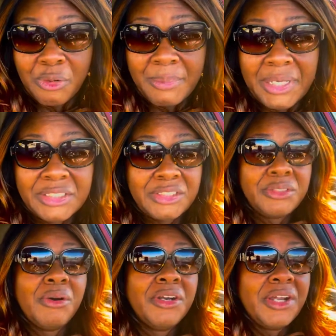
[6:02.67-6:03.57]
my
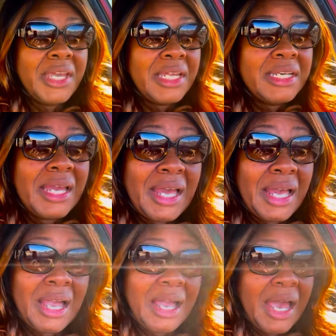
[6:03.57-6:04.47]
daughter, and
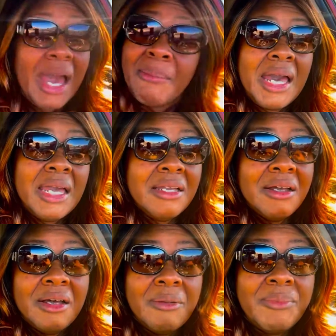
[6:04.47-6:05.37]

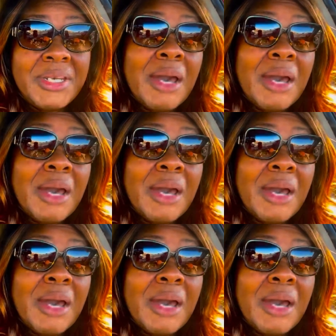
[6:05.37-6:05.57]
and